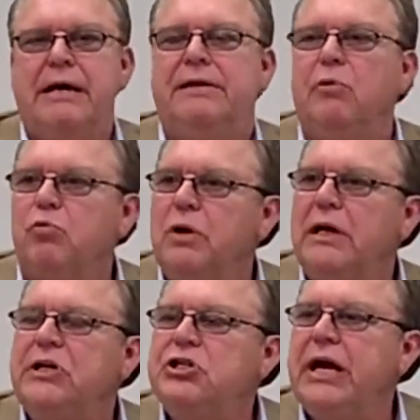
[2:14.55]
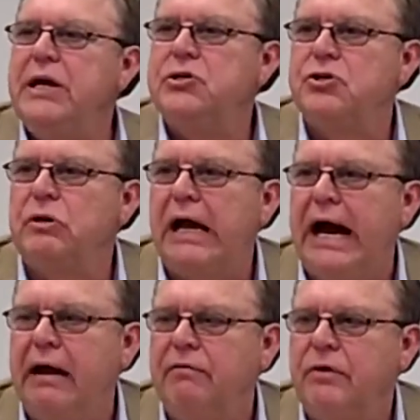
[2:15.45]
that really changed your
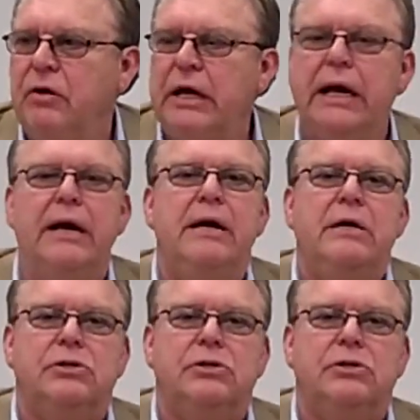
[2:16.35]
life, okay?